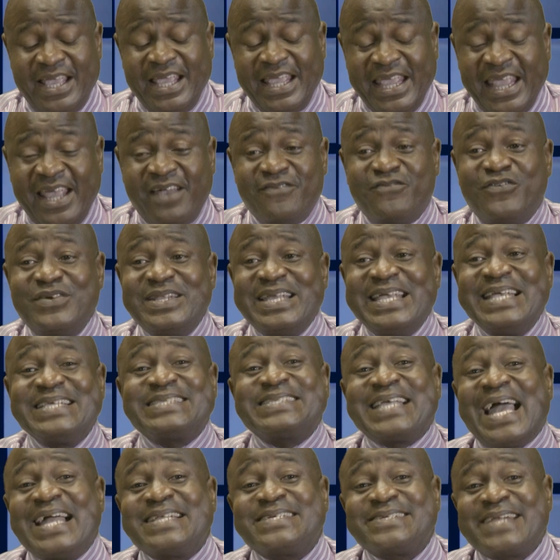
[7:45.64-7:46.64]
even
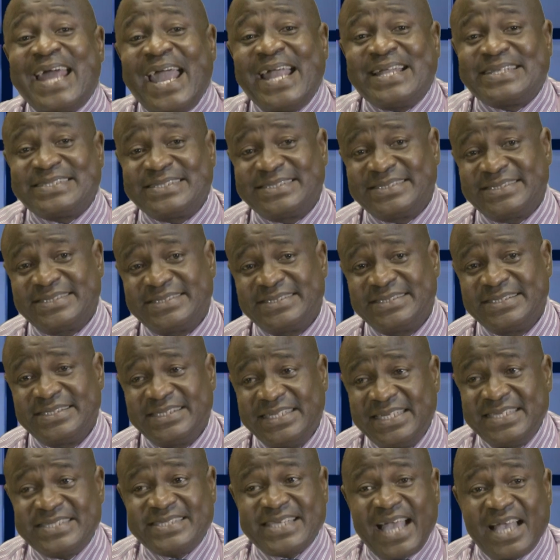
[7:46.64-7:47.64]
inside the rain,
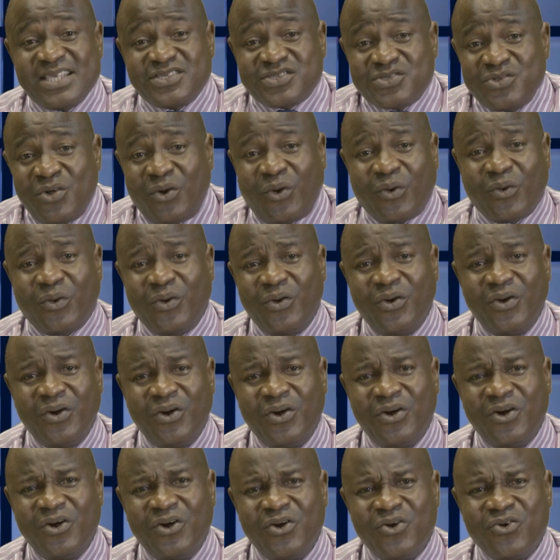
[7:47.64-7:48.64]
inside snow.
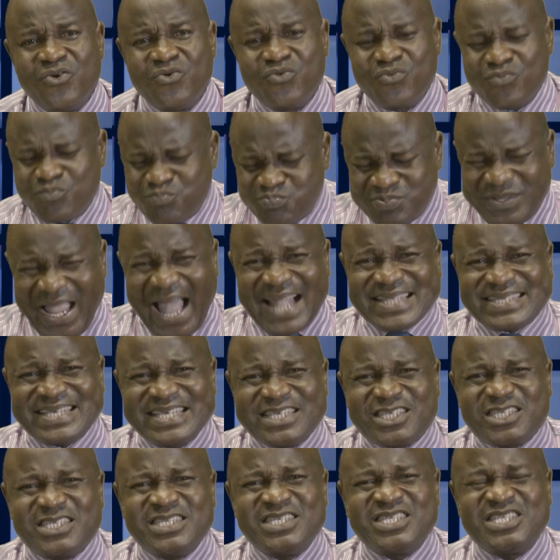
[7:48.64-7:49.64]
That
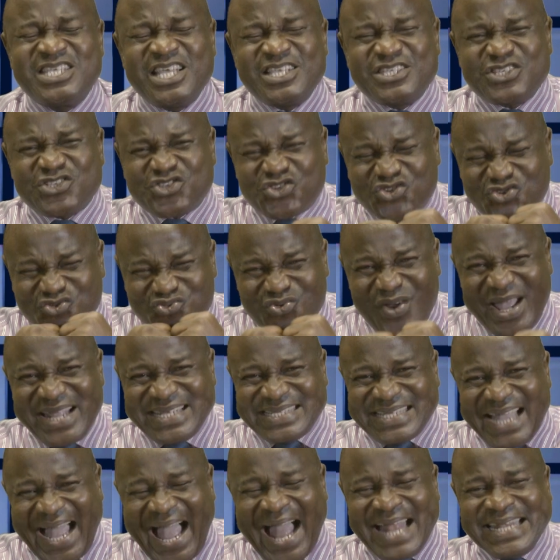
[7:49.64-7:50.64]
is the
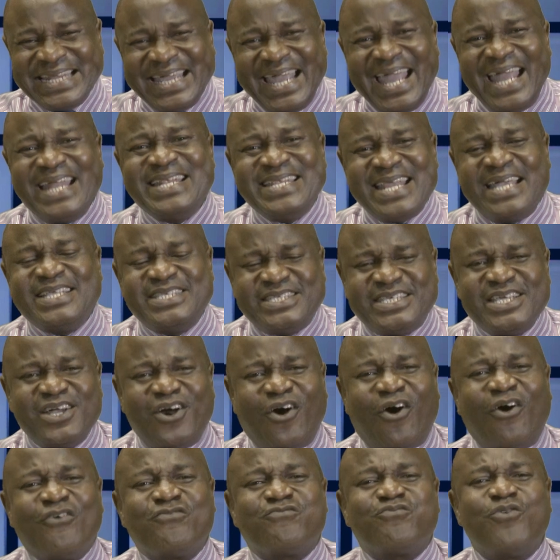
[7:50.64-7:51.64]
strength and energy
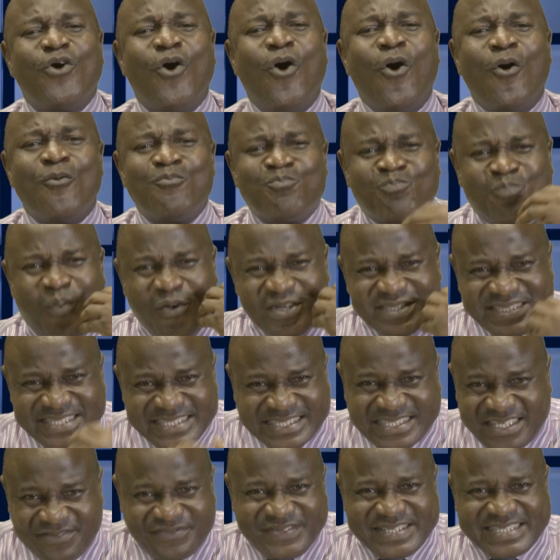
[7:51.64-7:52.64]
of
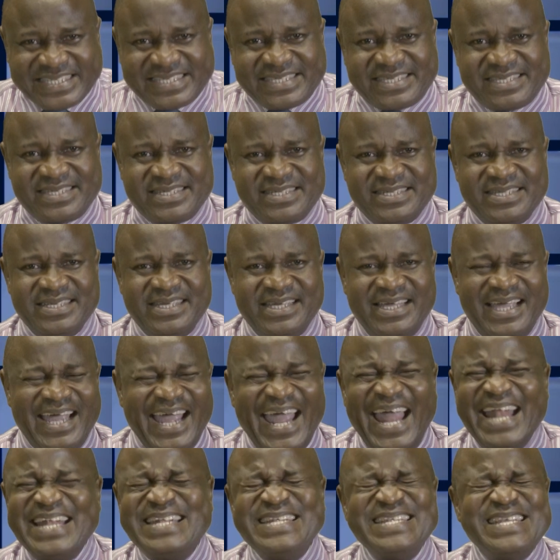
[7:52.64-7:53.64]
positivity.
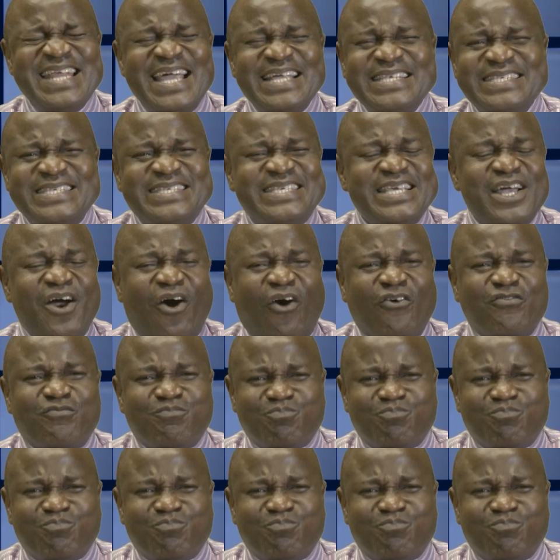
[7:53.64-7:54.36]
I don't